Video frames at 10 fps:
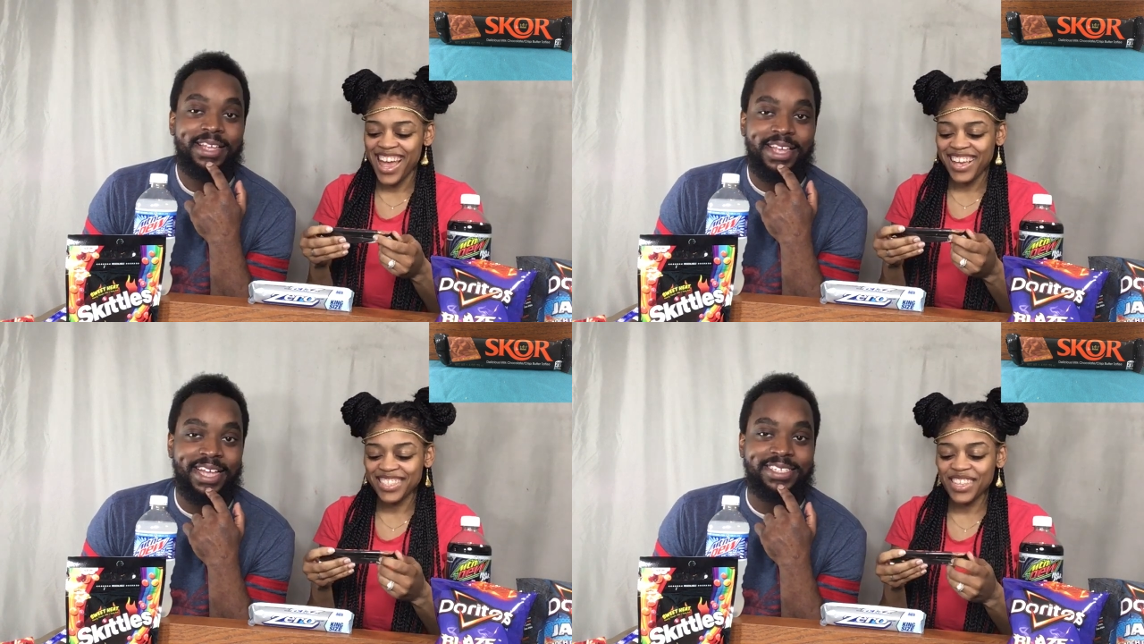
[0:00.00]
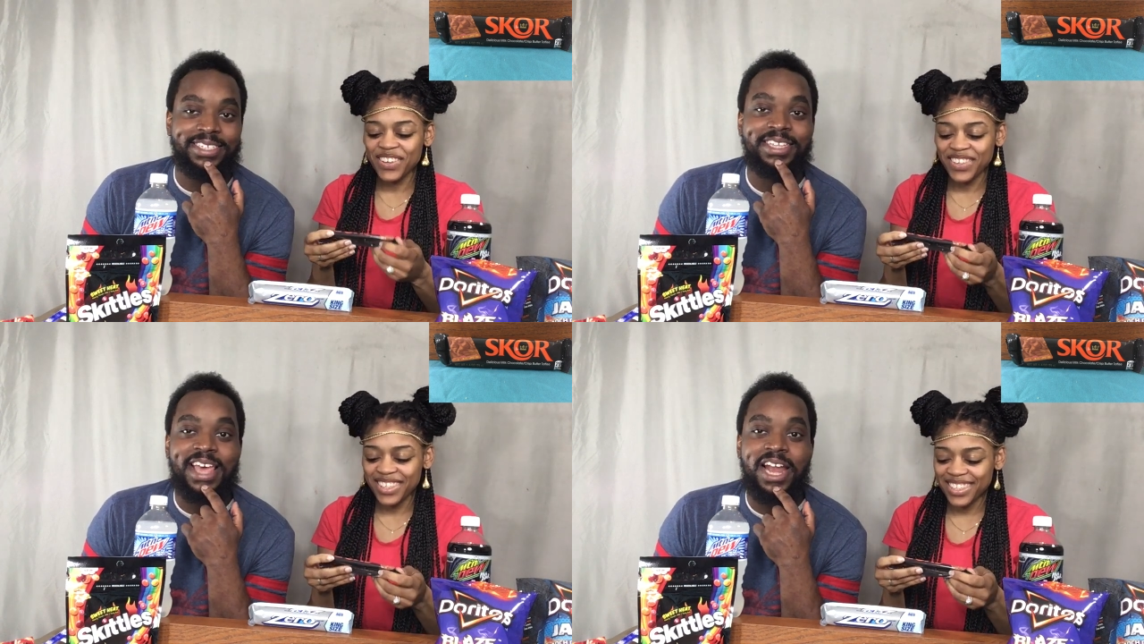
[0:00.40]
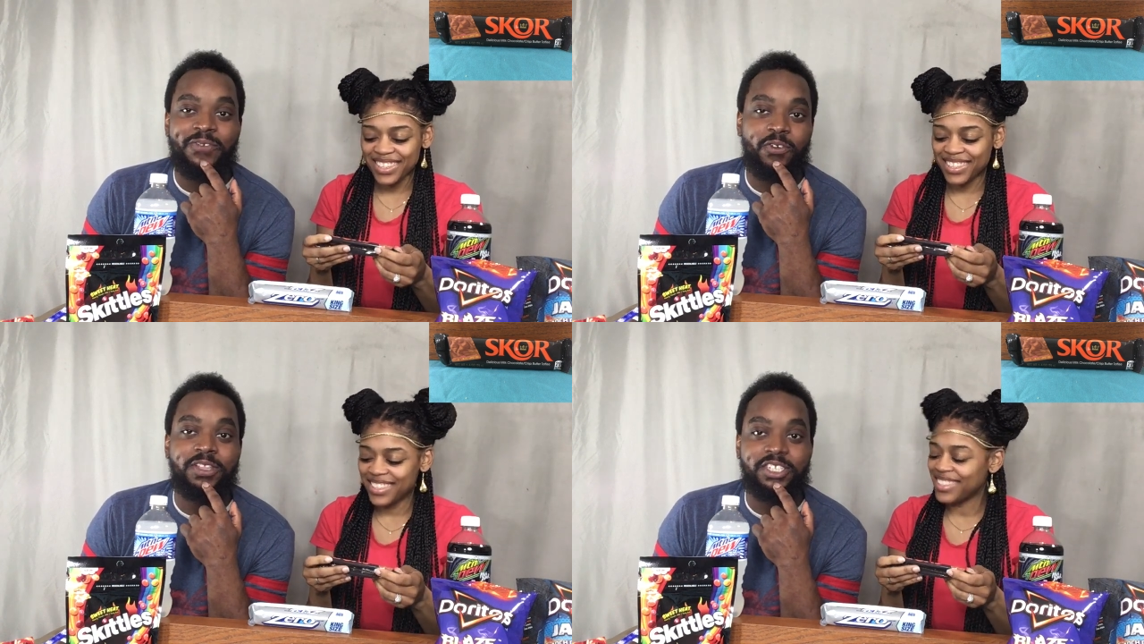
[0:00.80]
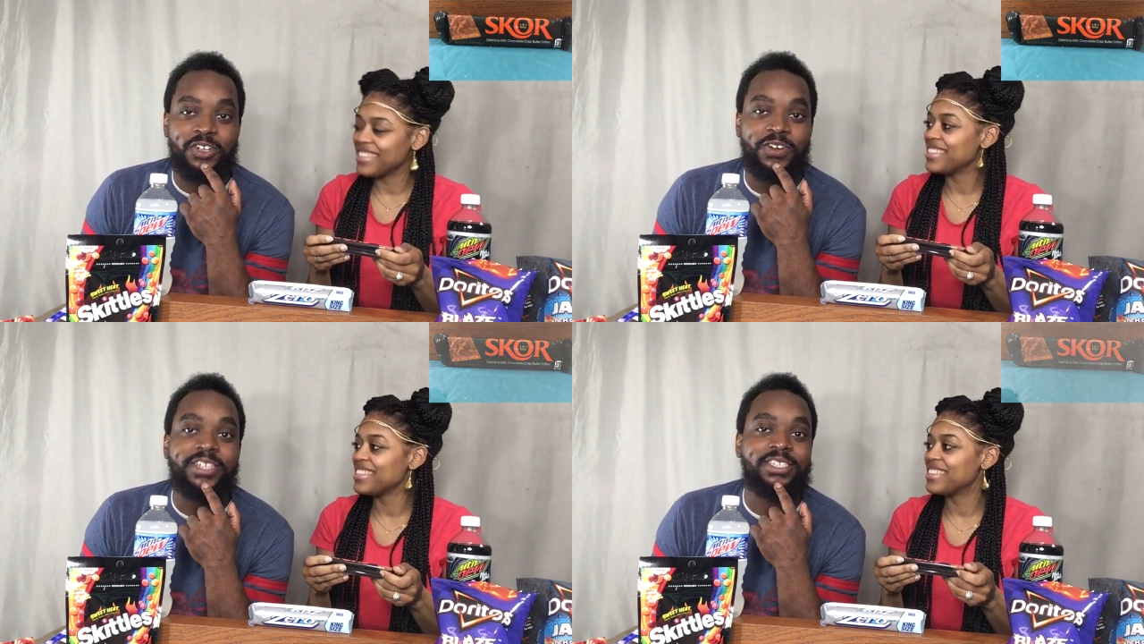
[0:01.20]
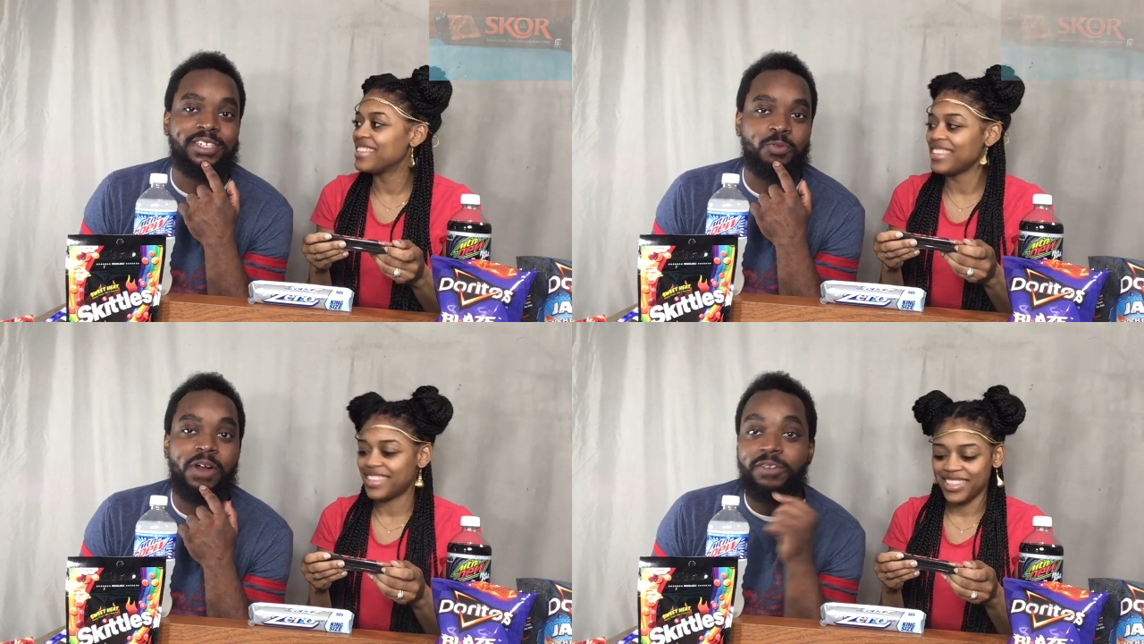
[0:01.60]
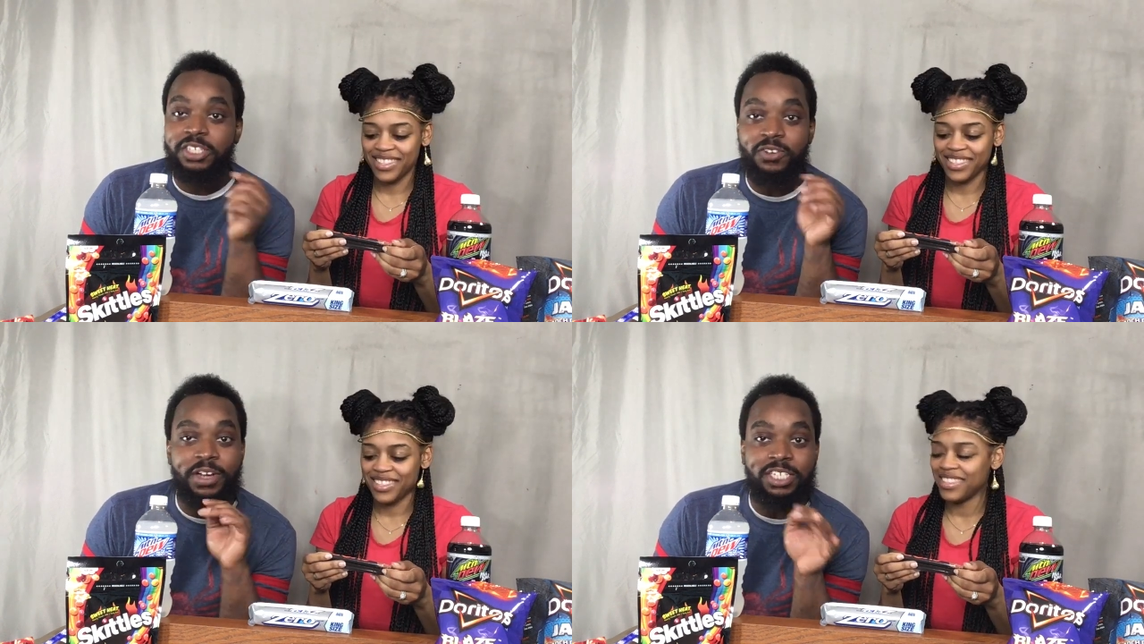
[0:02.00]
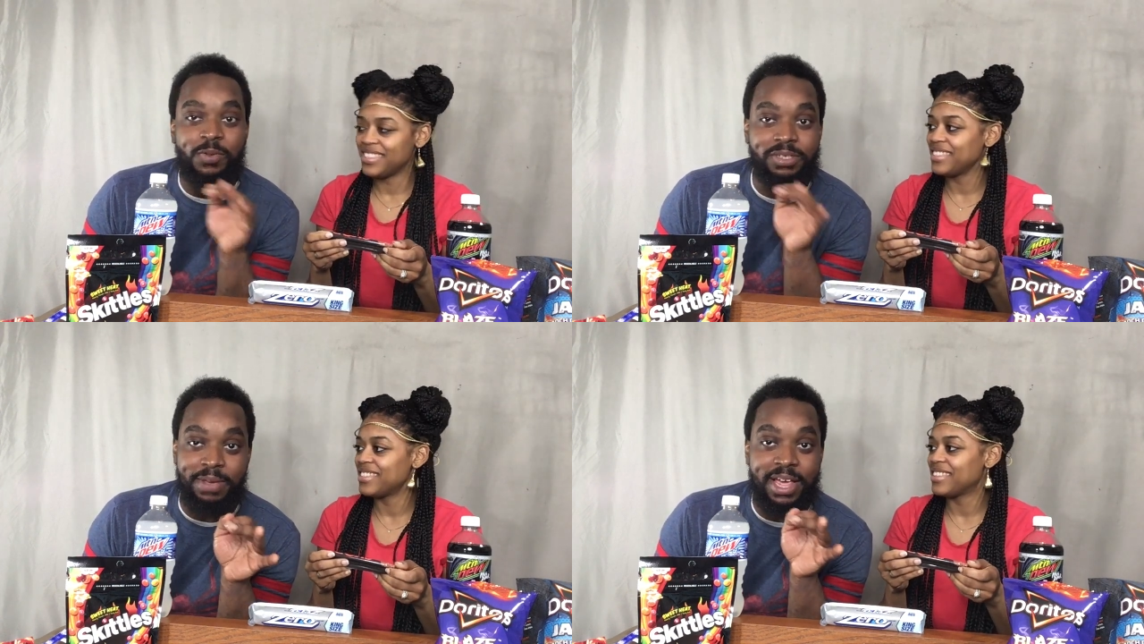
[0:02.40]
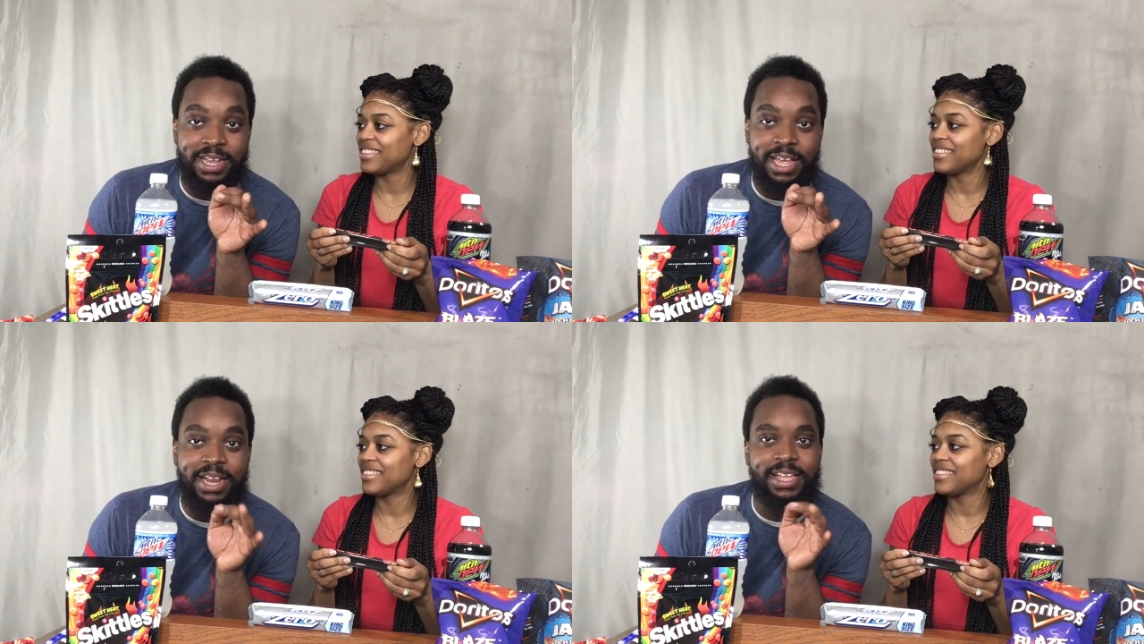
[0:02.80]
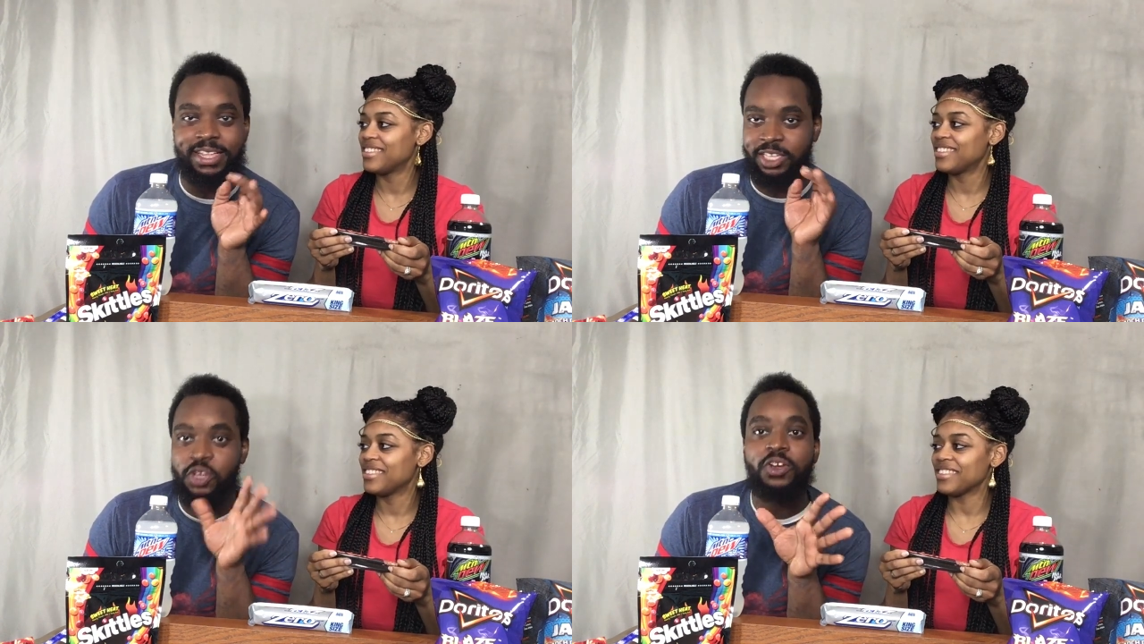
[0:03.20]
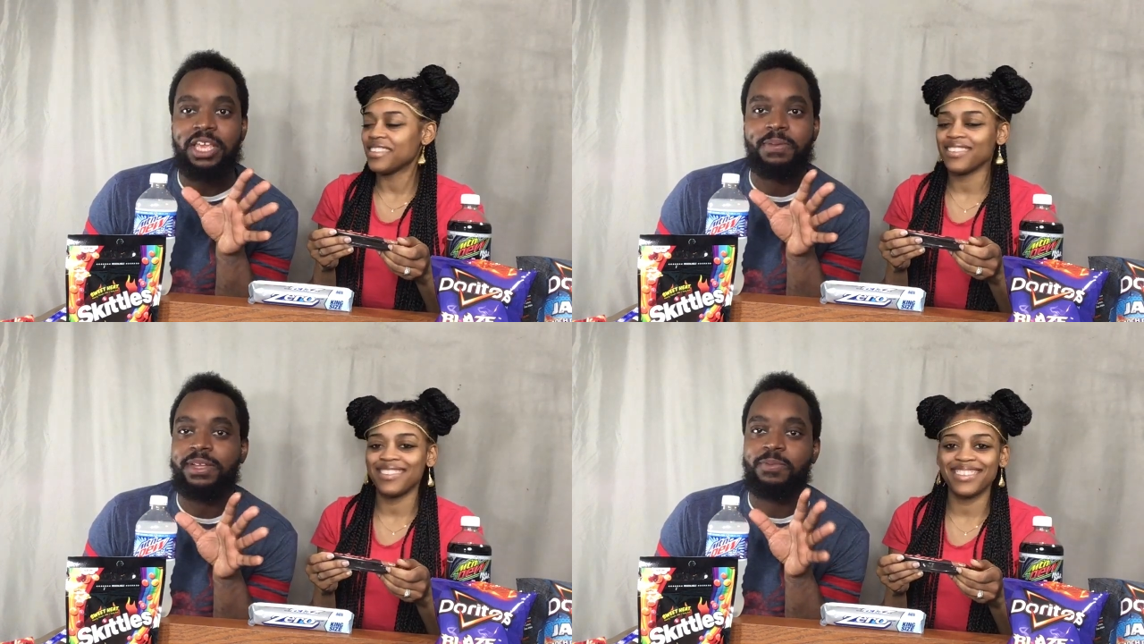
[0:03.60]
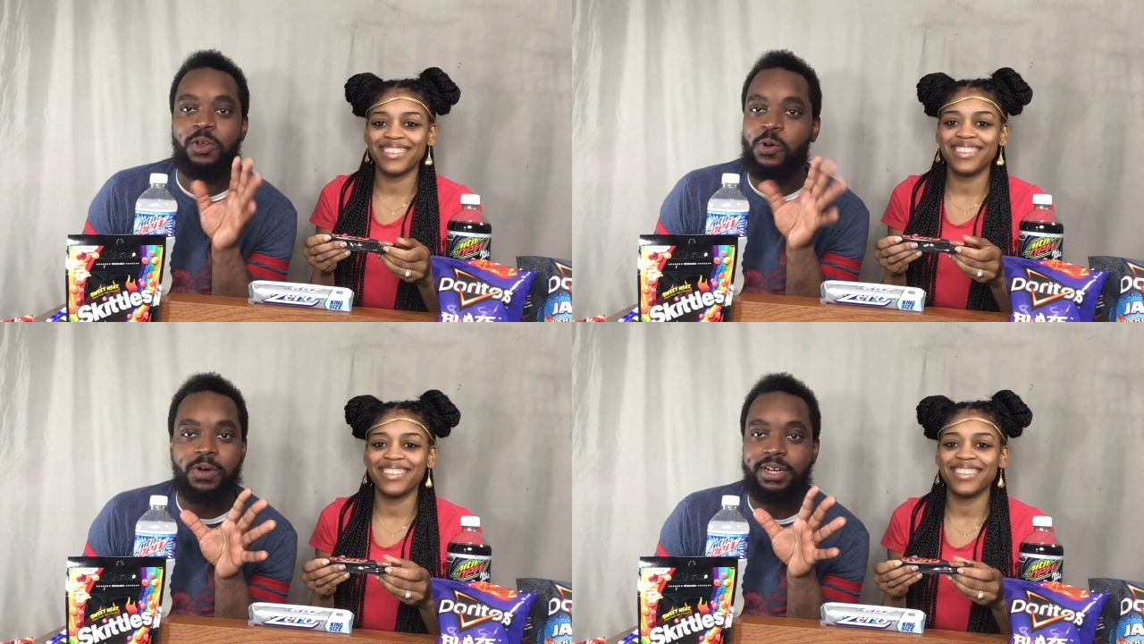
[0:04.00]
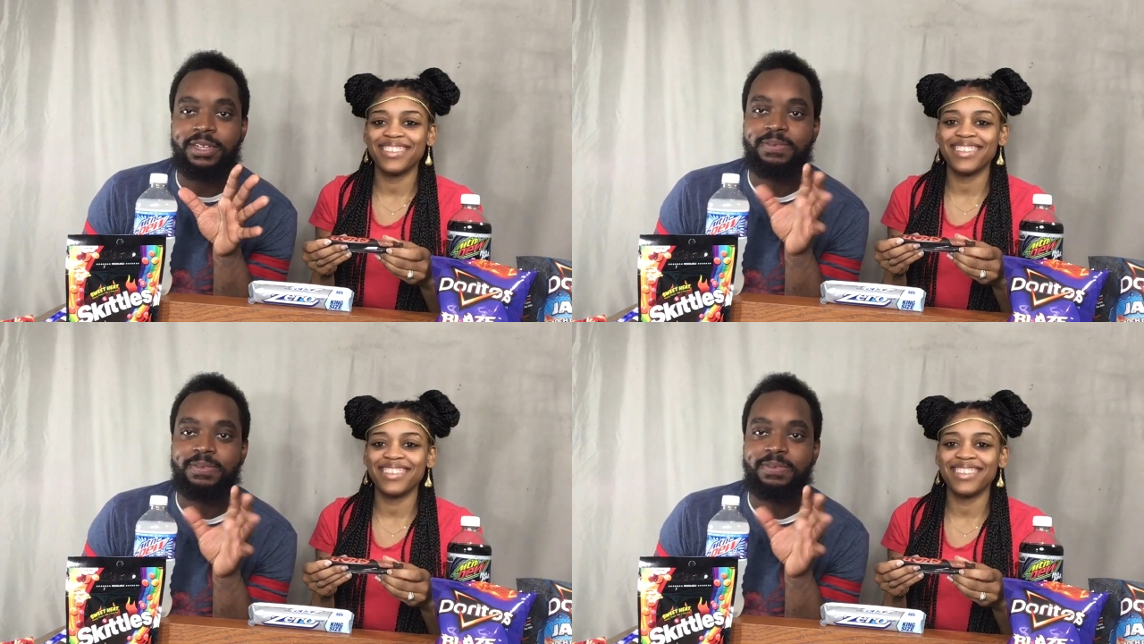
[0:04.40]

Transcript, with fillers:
Speaker 1: It's, so, it's a candy for the generation. Whatever generation it was made in, you keep it. You don't want it.